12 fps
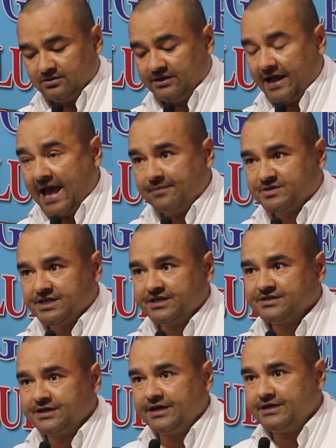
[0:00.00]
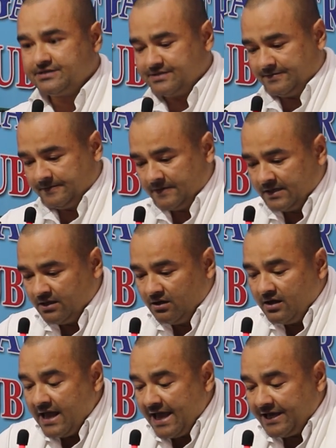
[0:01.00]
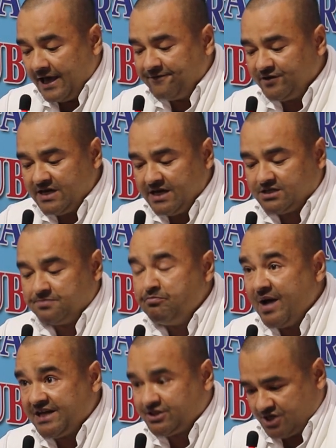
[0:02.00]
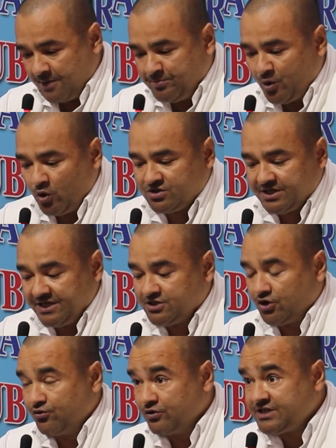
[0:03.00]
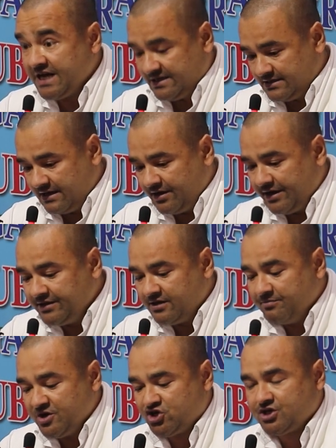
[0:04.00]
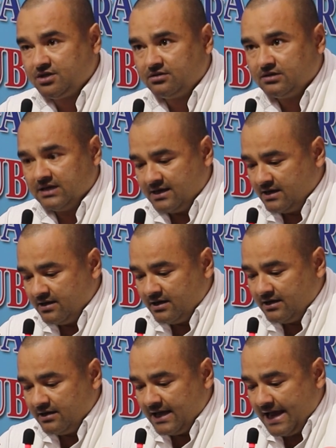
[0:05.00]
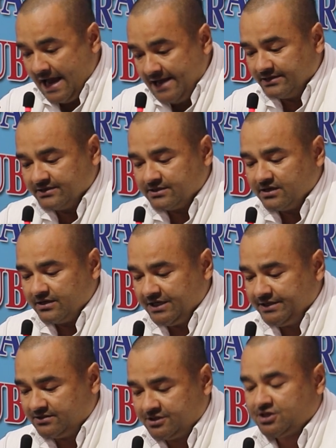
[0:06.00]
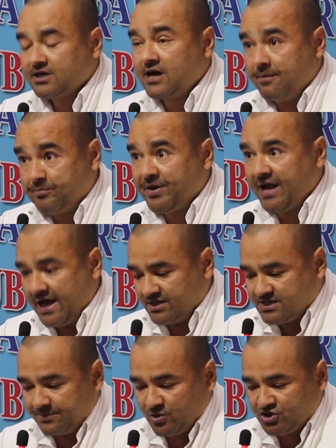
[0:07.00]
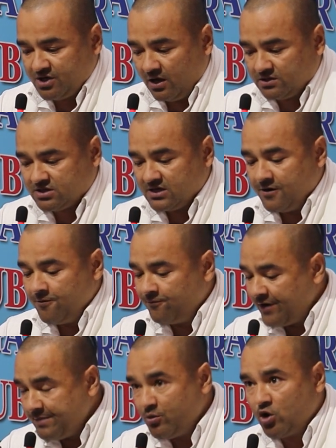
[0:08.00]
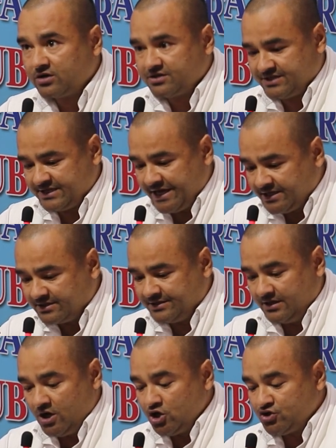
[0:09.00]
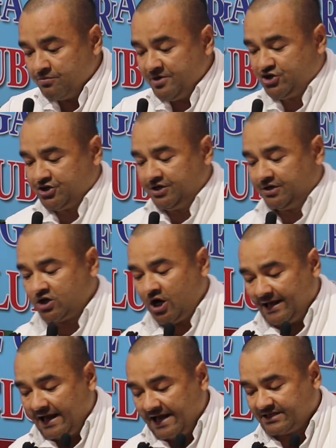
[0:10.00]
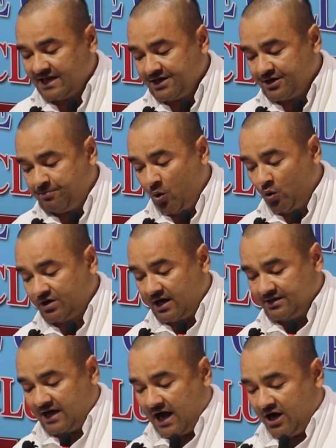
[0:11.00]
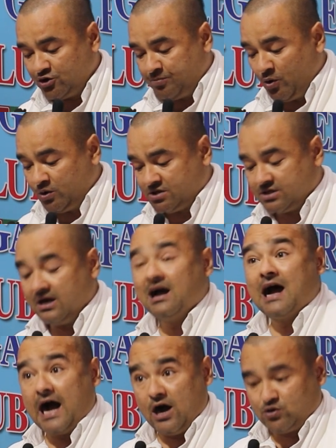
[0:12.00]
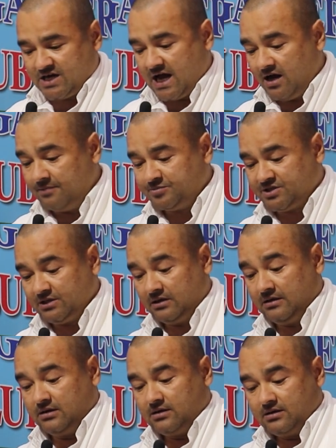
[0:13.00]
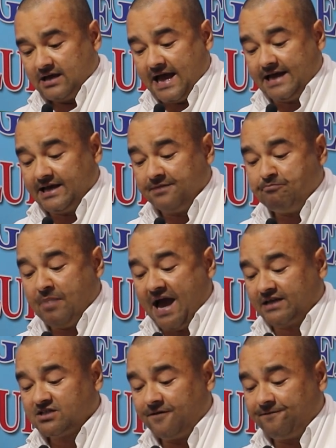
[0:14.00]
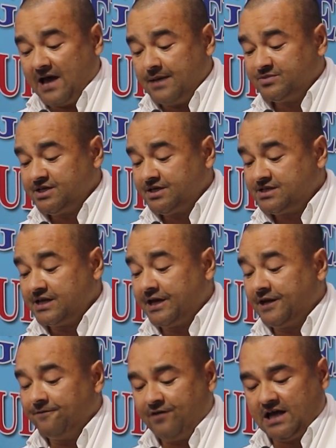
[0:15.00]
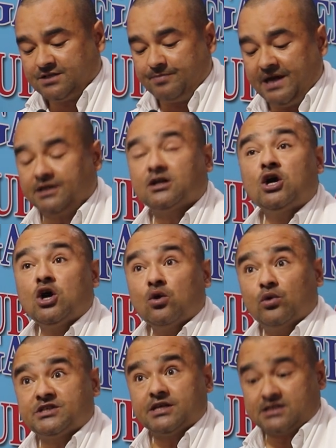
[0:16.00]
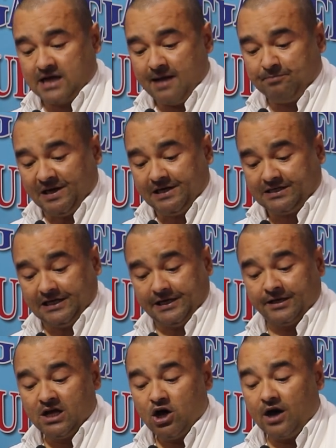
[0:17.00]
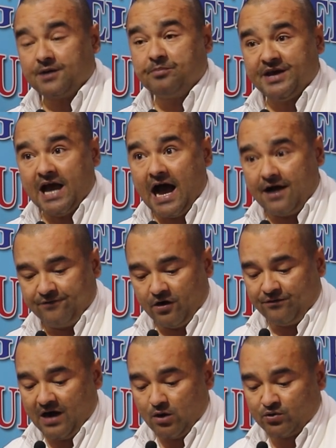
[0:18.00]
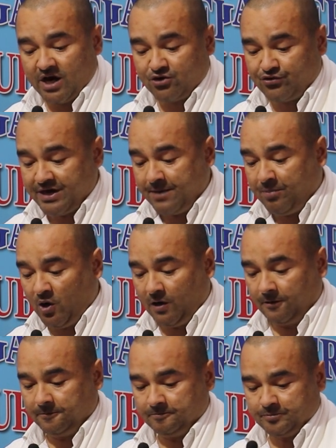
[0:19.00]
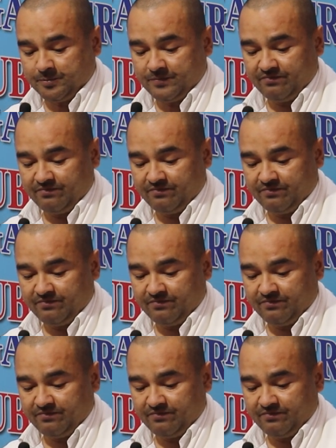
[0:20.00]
The MCC's evidence-based approach is rooted in the mission and its comprehensive results framework seeks to measure, collect, and report on the outputs, outcomes, and impacts of MCC investment, which is completely on behalf of our country, Nepal.